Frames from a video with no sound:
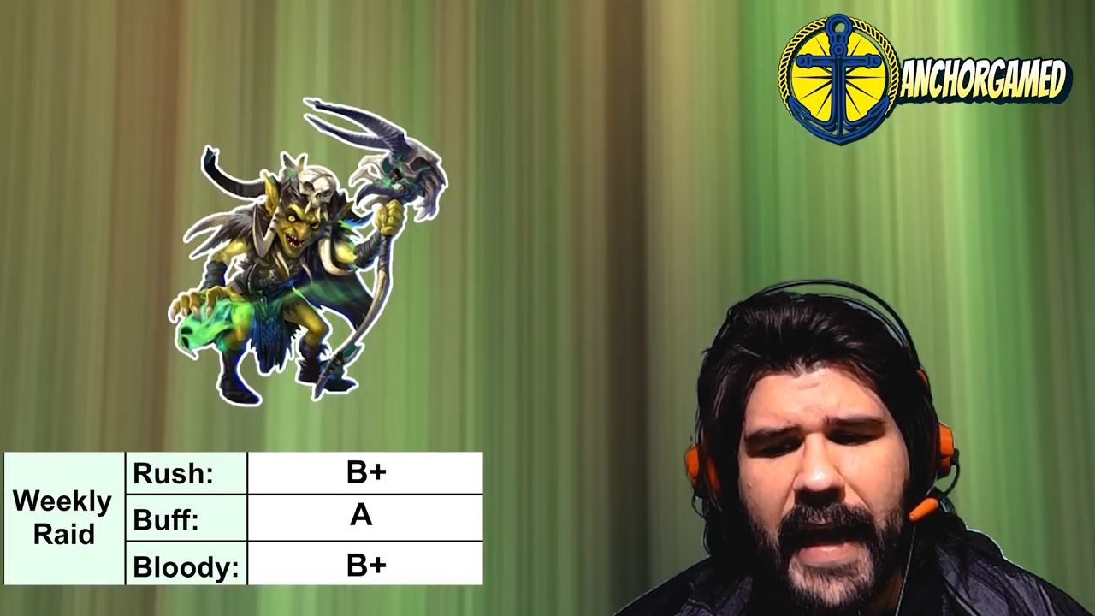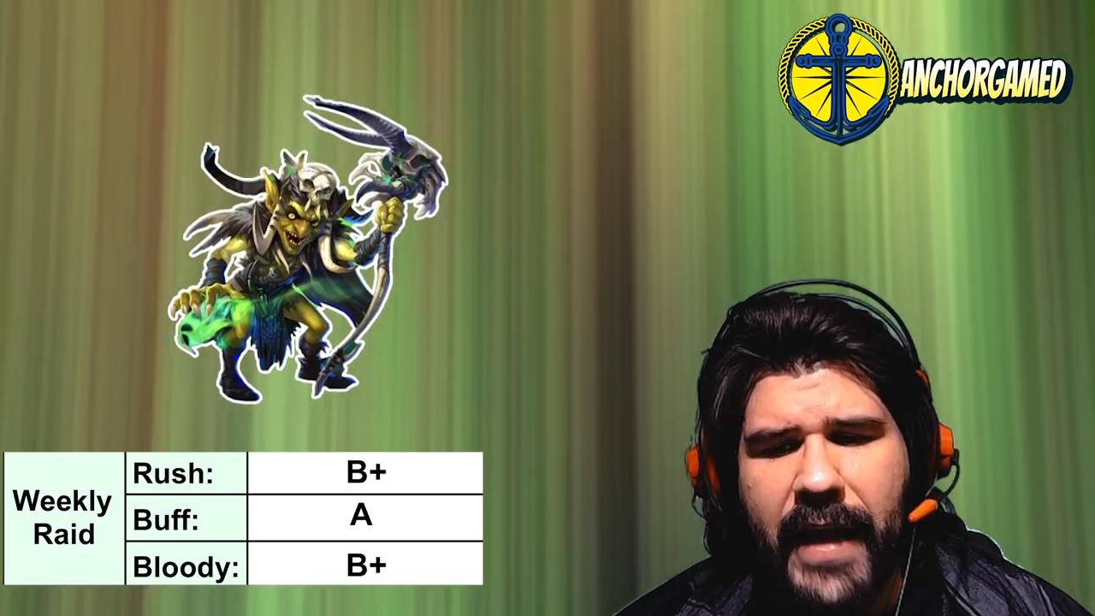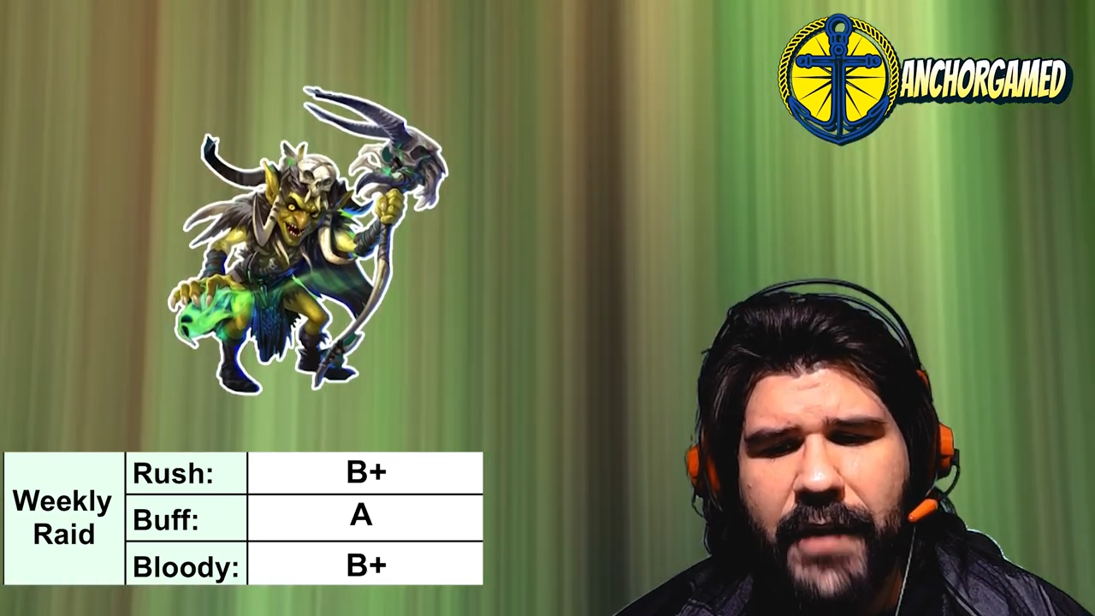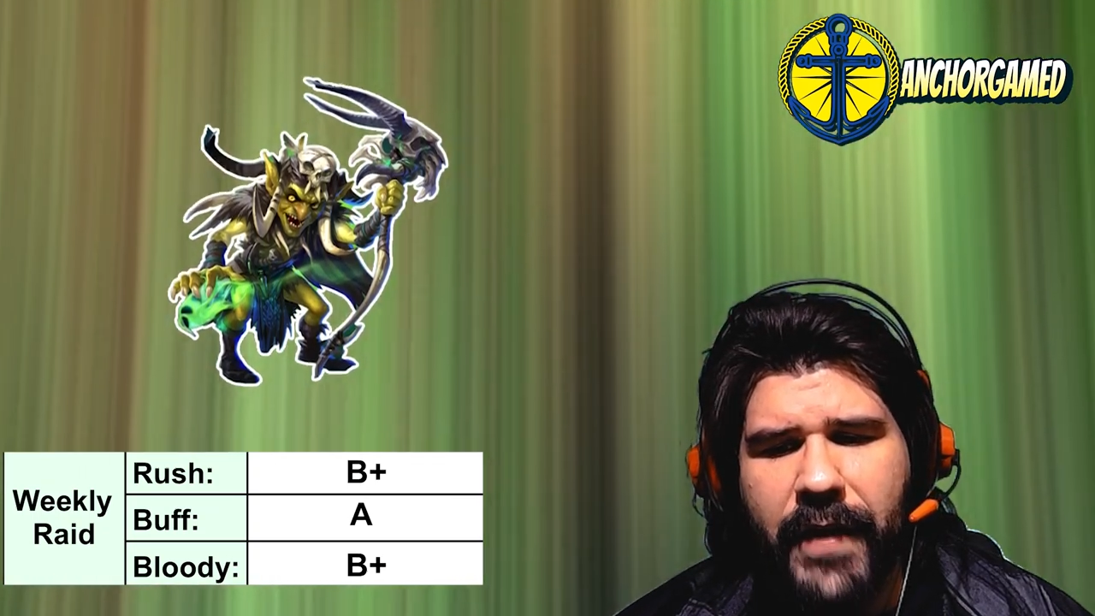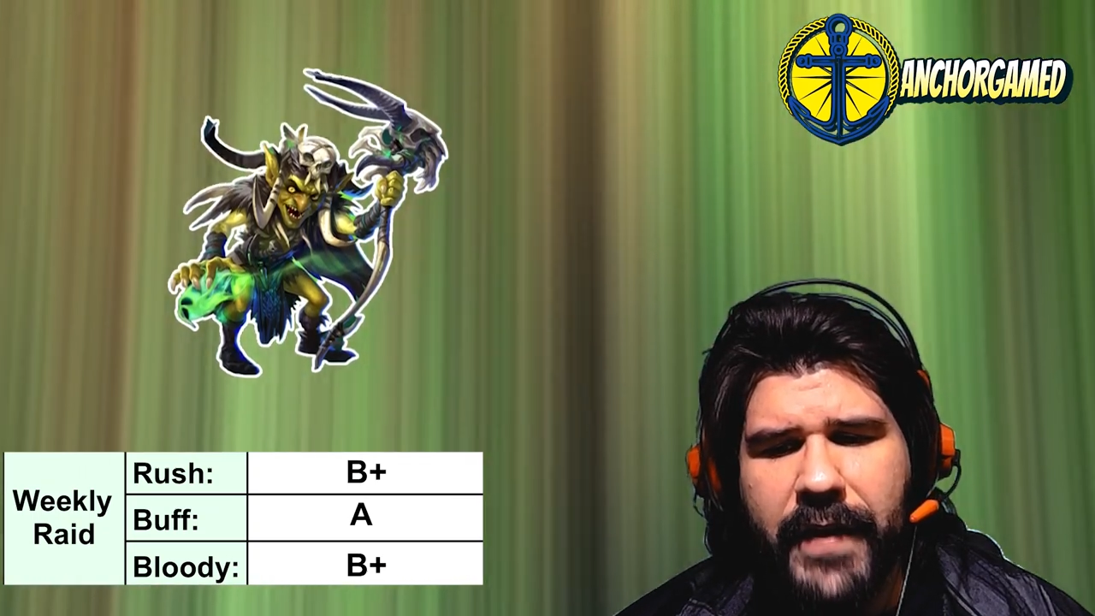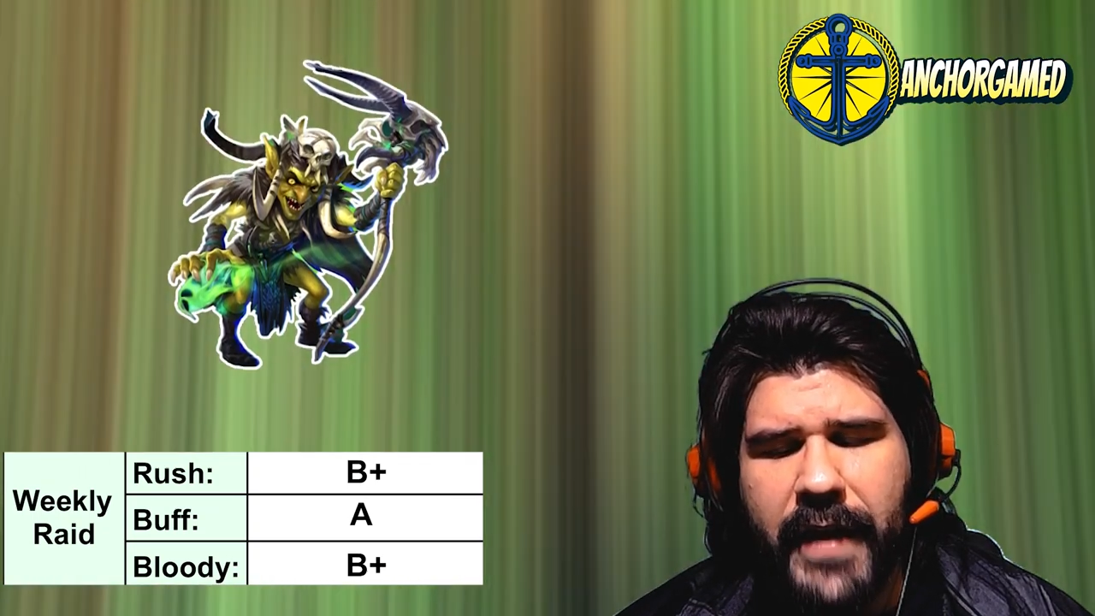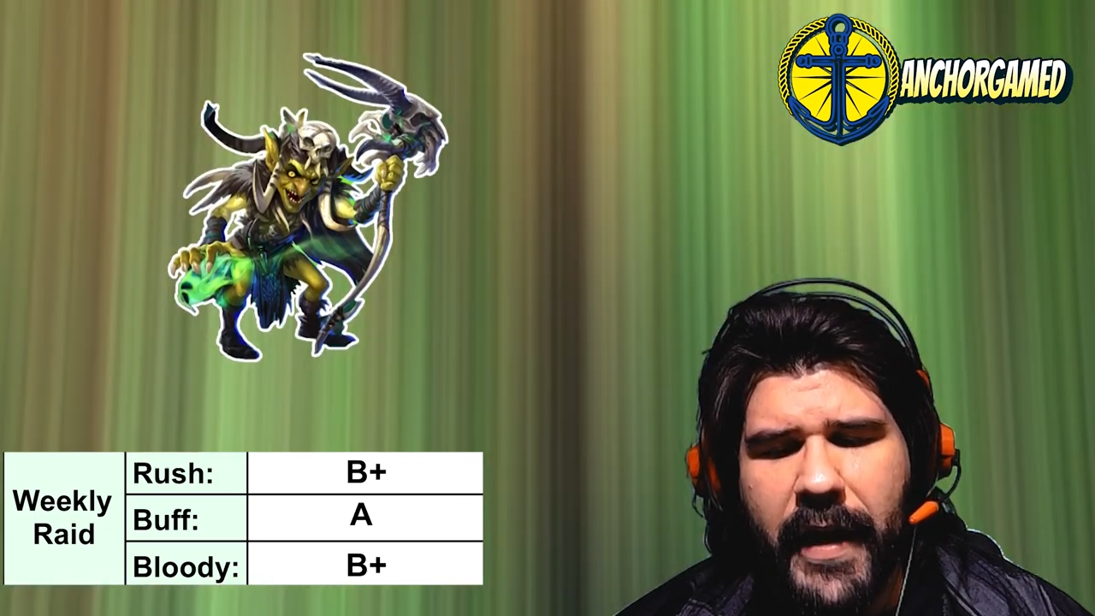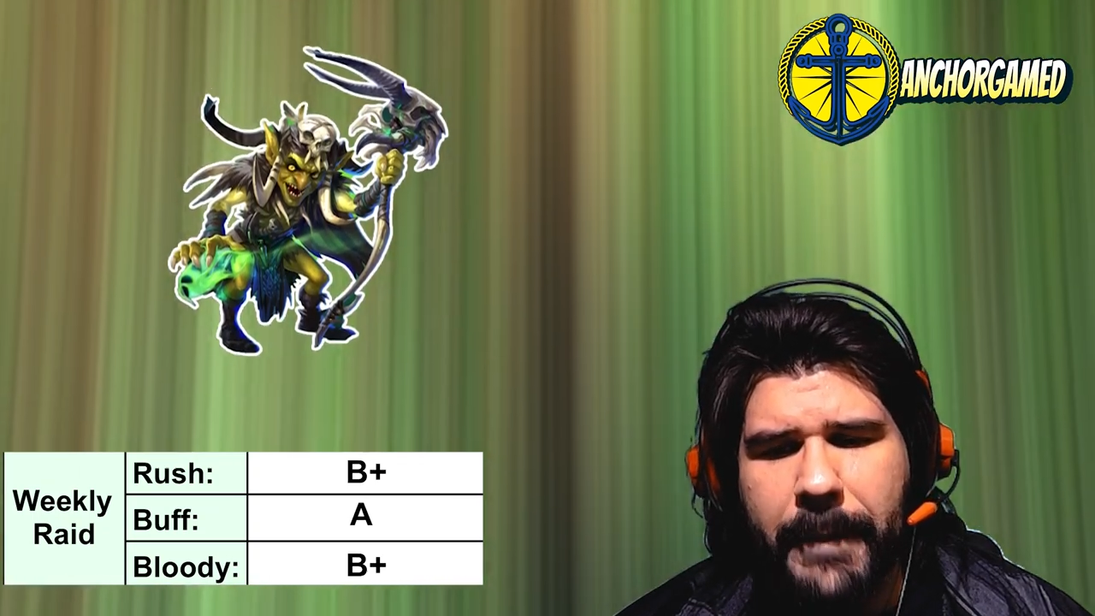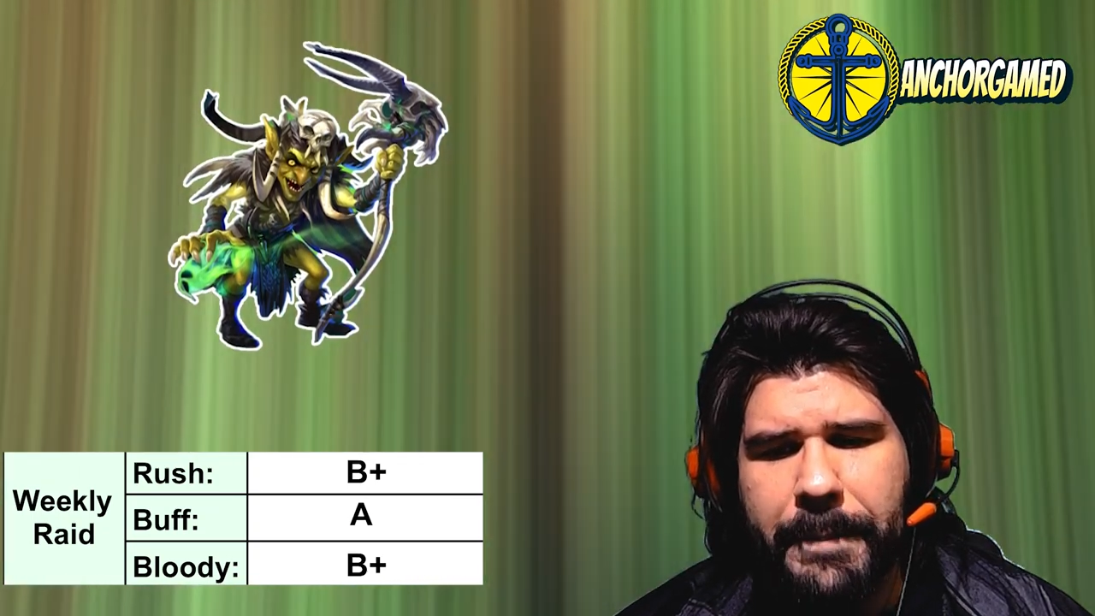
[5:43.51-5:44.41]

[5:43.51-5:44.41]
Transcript: A grade there.